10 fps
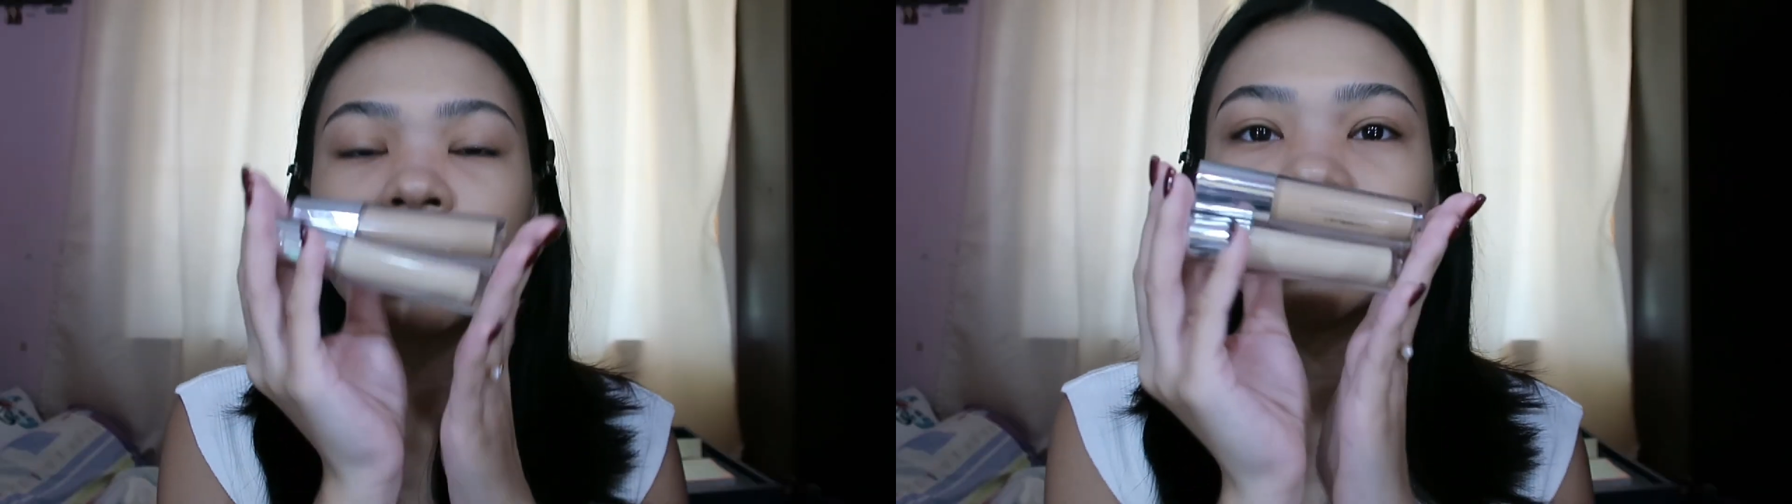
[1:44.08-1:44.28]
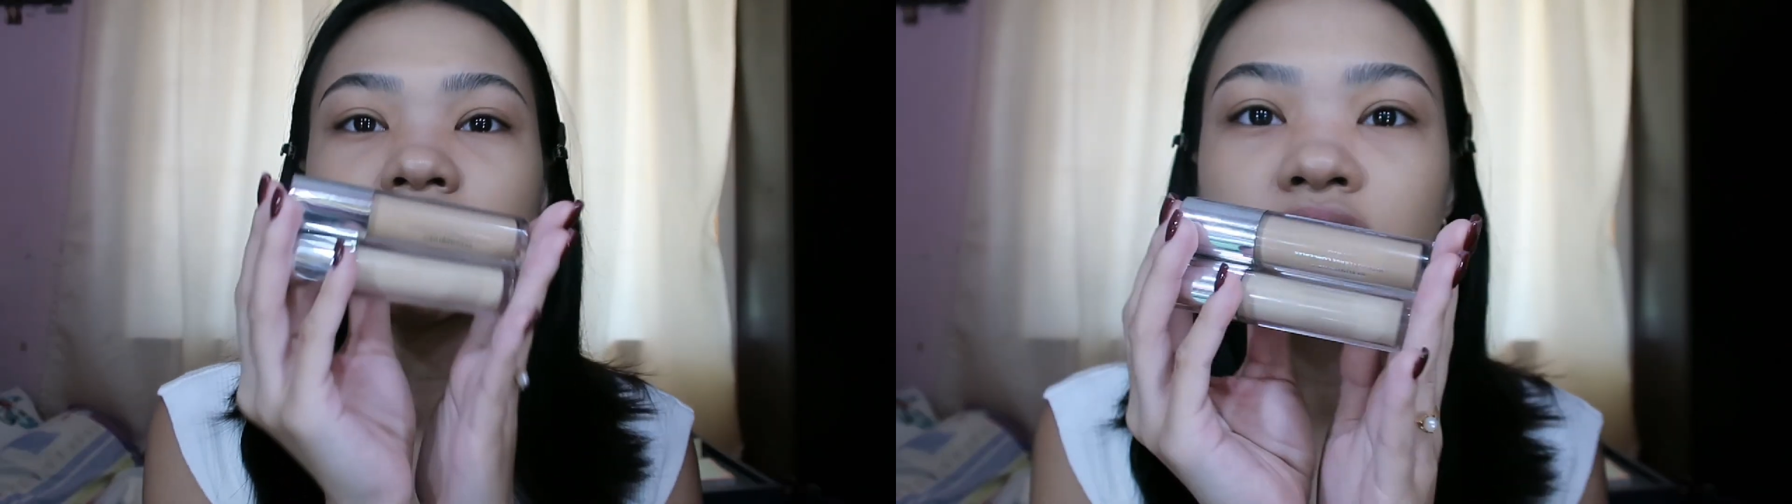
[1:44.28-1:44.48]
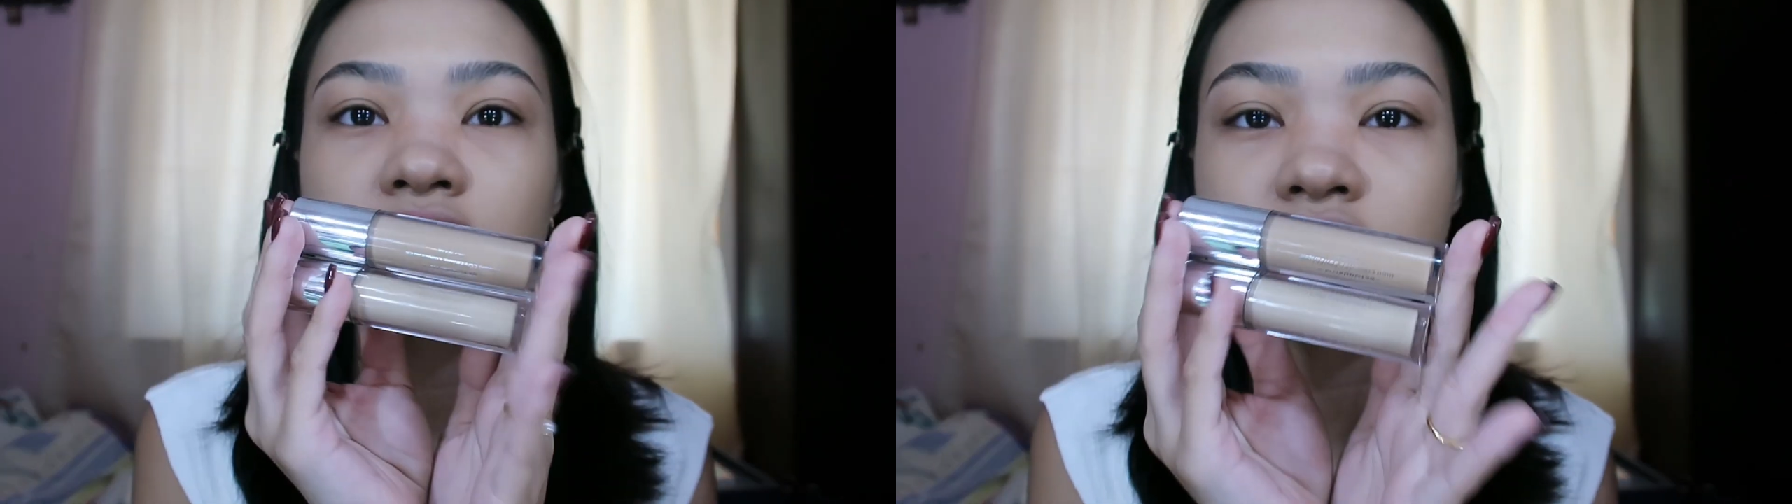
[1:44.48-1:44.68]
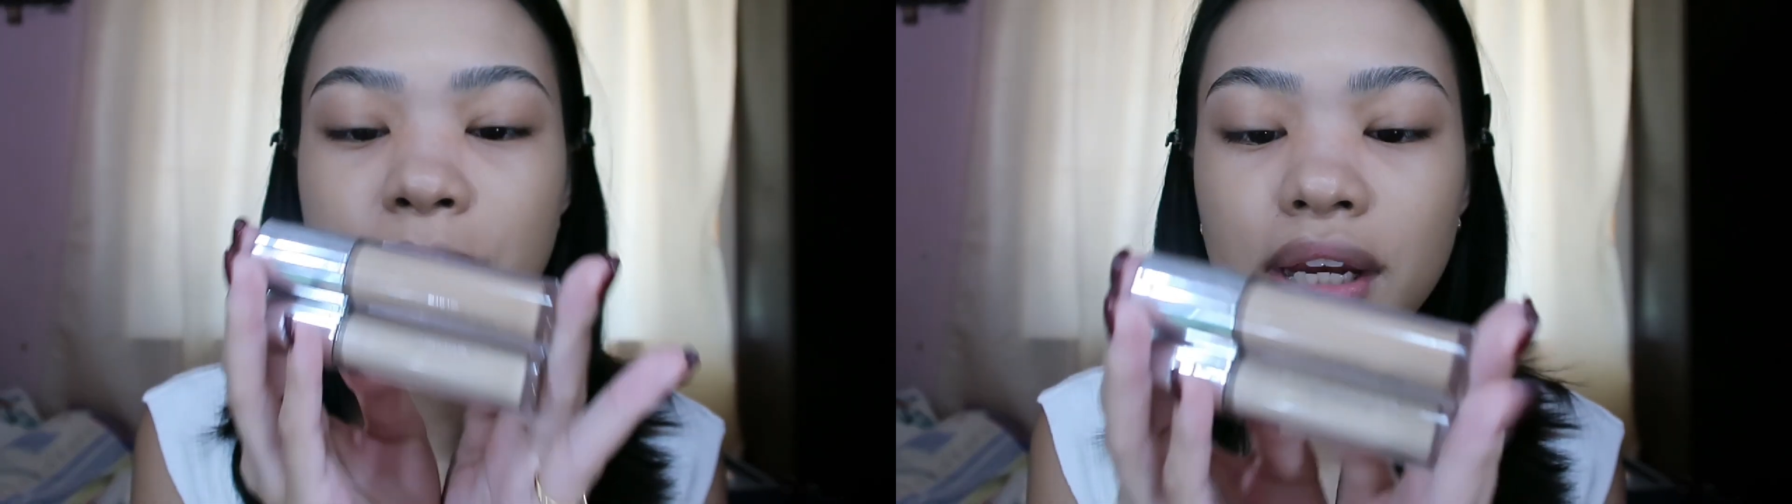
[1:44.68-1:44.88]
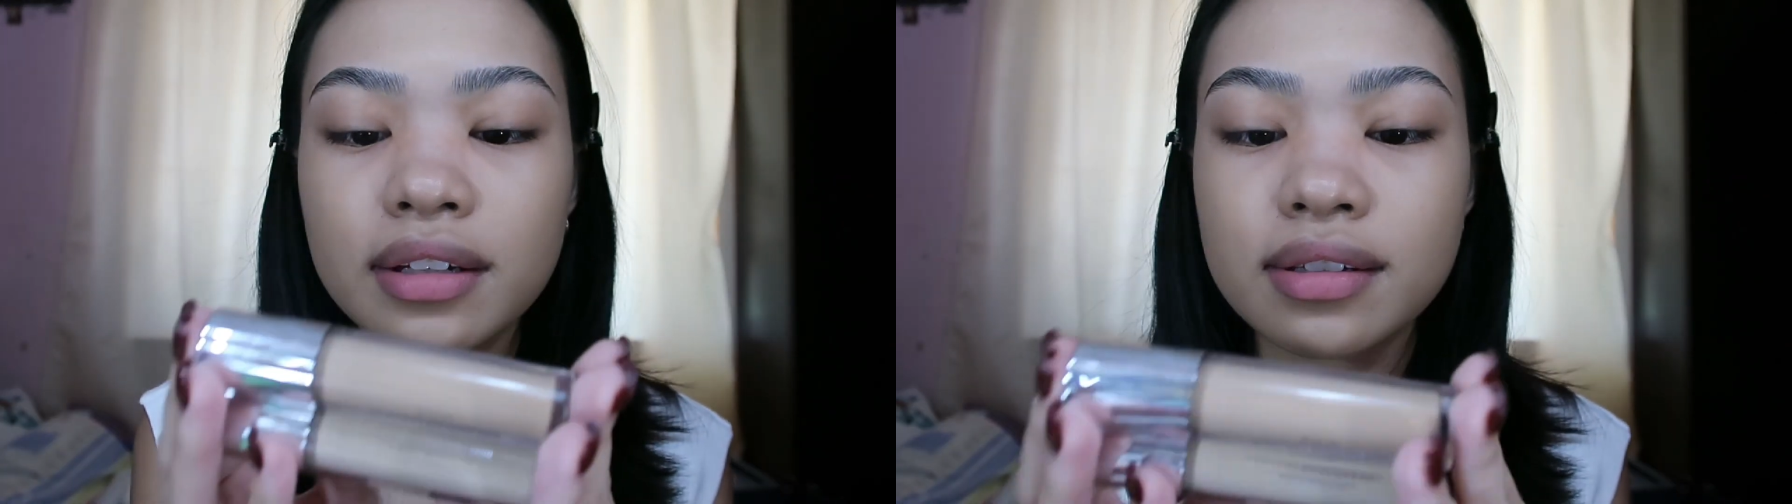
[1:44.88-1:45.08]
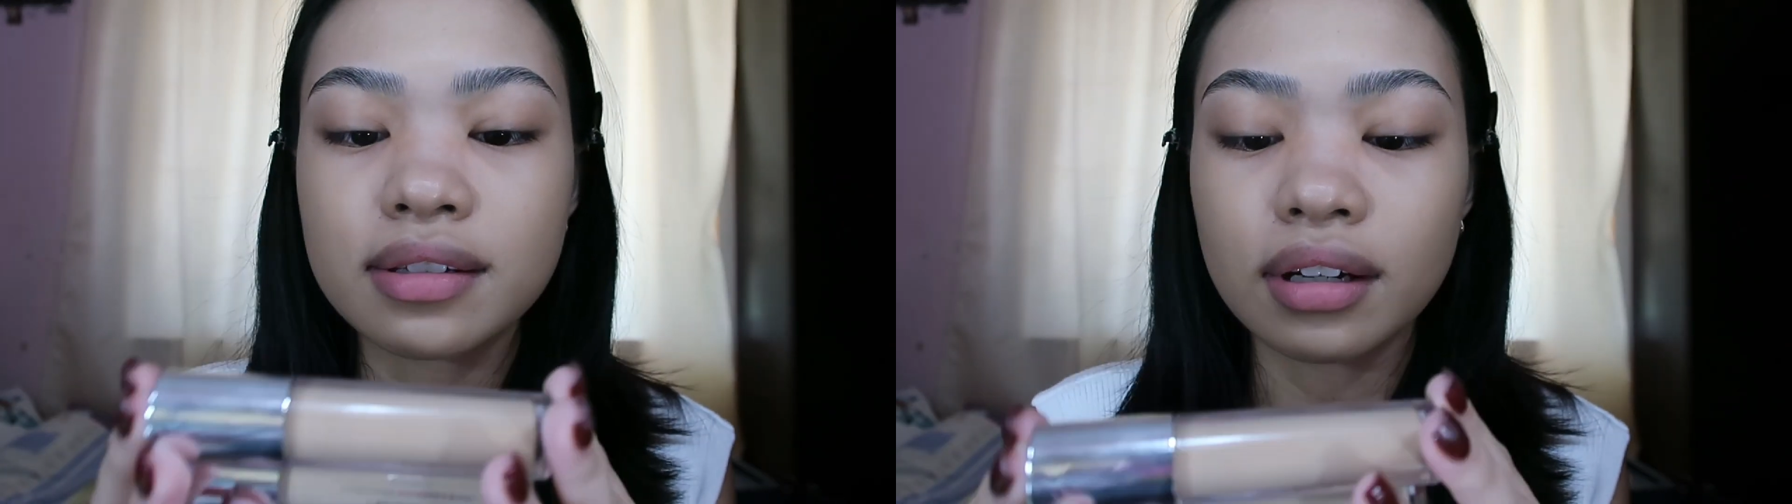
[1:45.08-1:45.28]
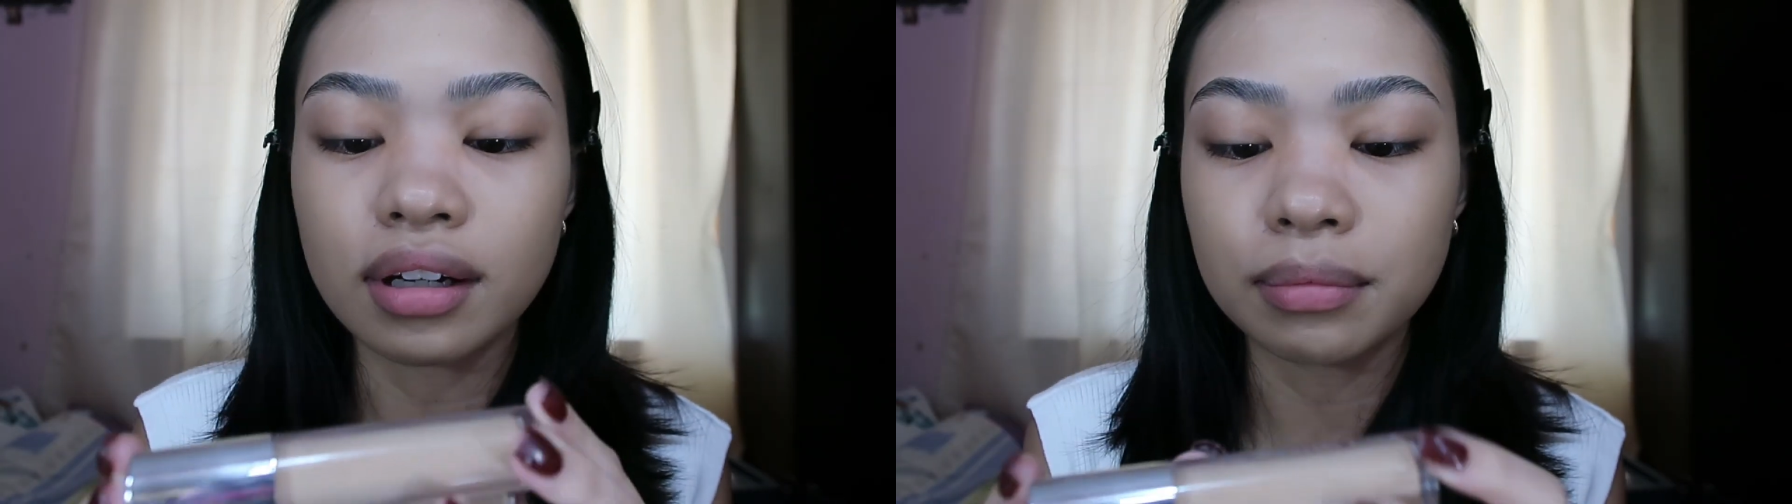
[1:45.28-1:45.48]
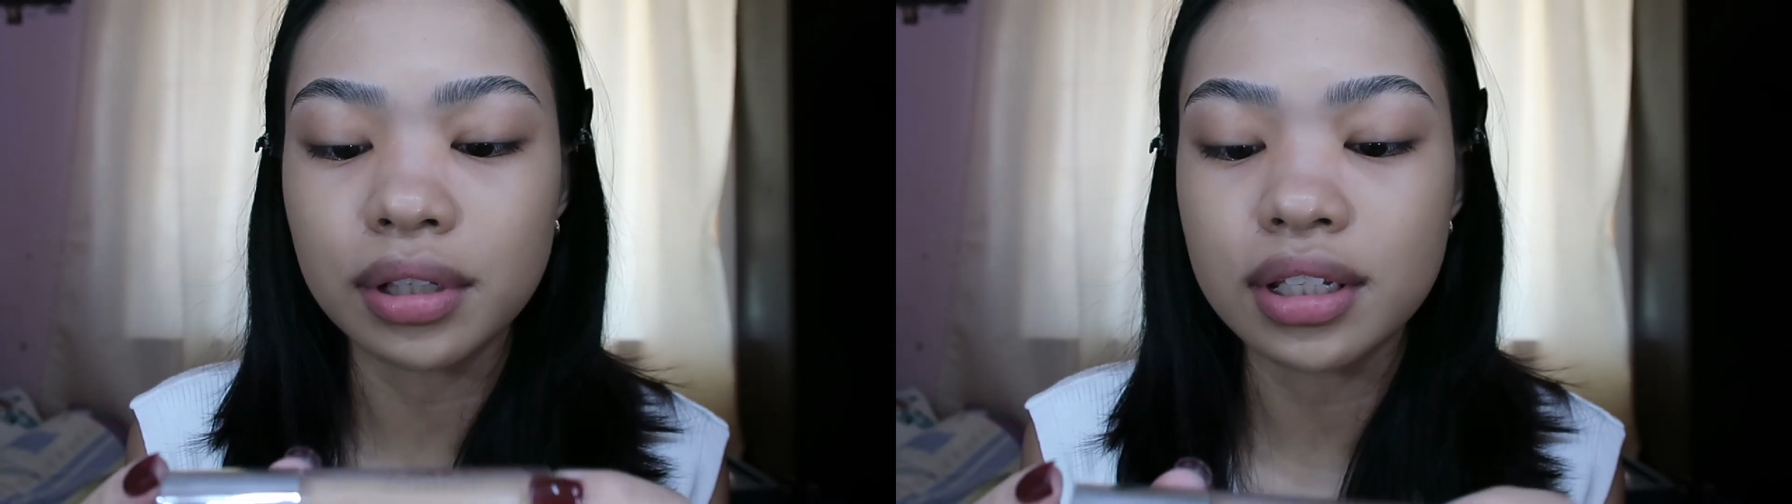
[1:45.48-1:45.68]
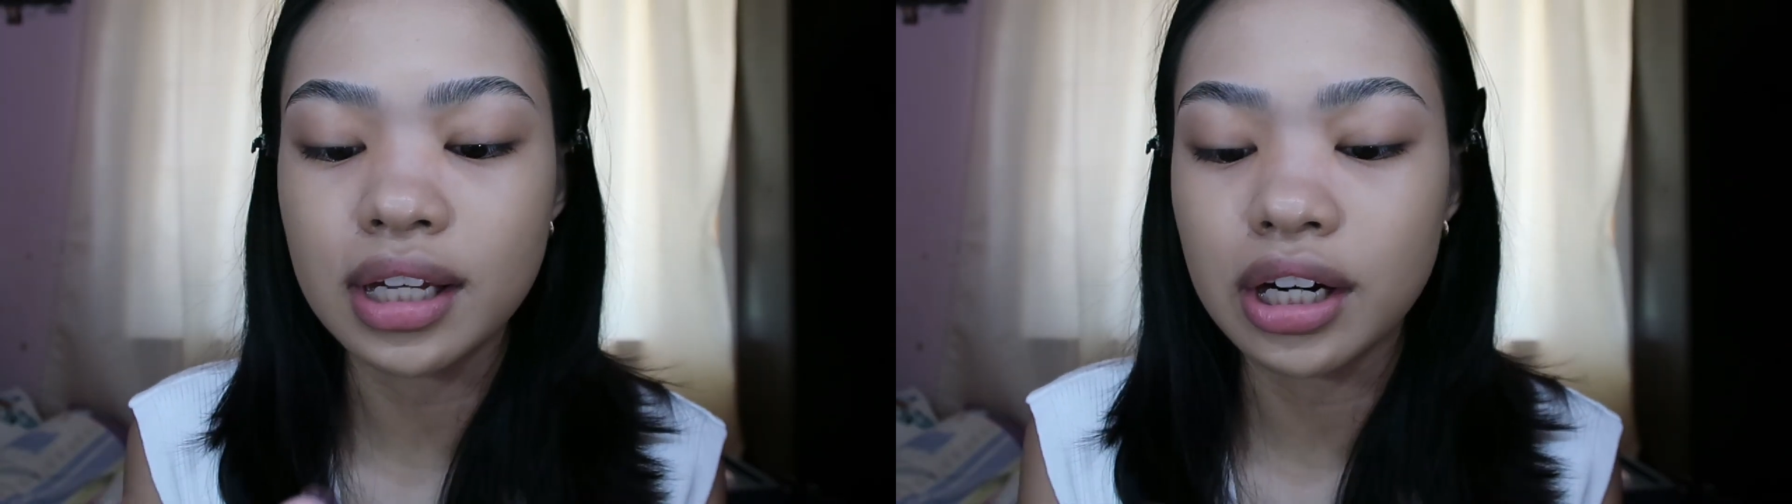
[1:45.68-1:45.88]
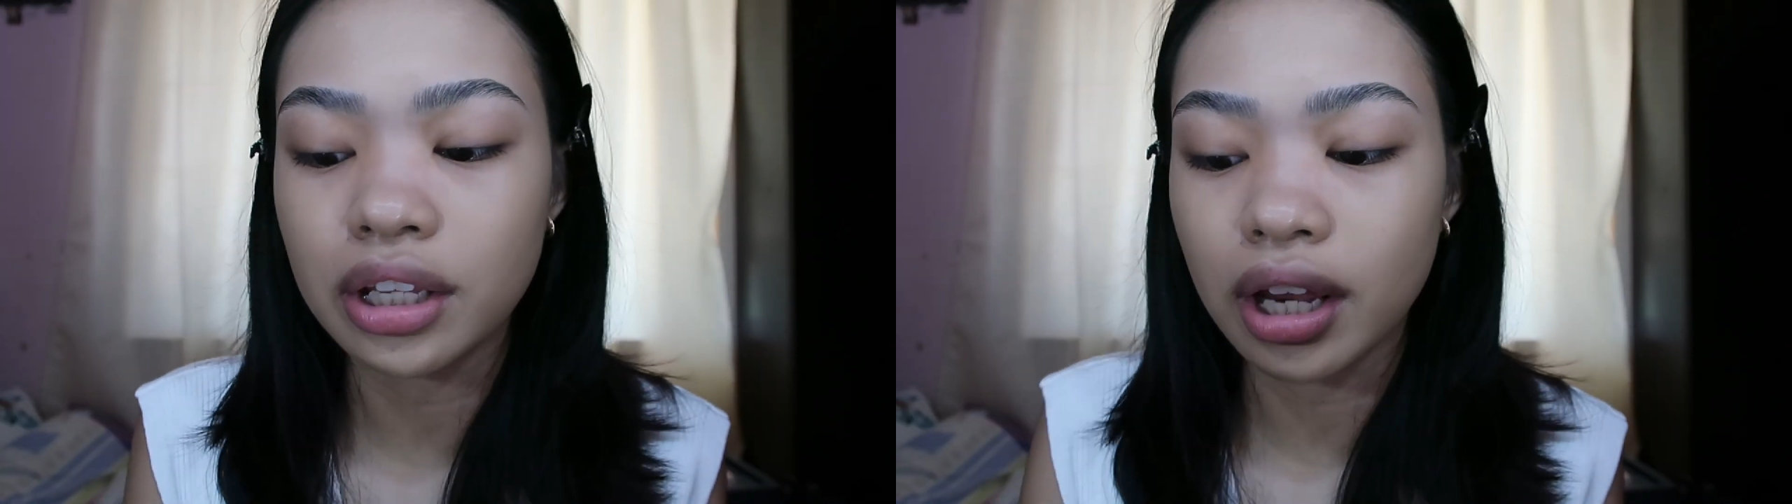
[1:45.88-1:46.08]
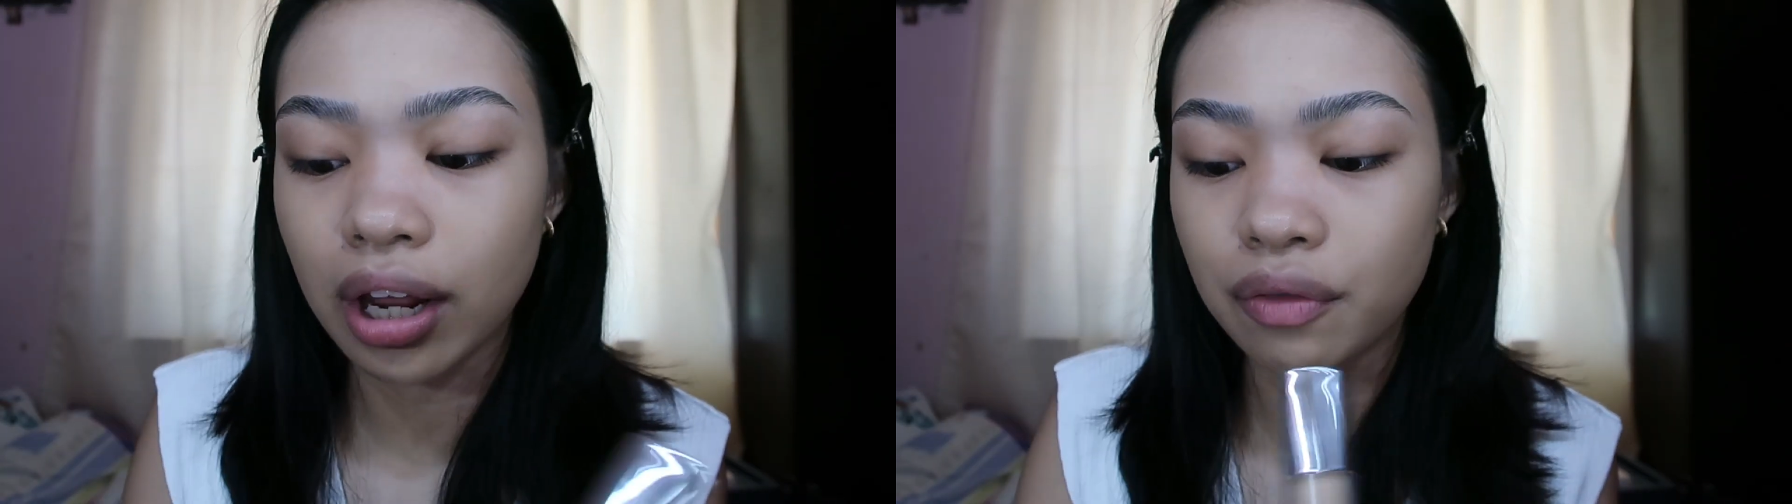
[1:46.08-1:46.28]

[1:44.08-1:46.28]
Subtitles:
Lovely Cosmetics concealer that I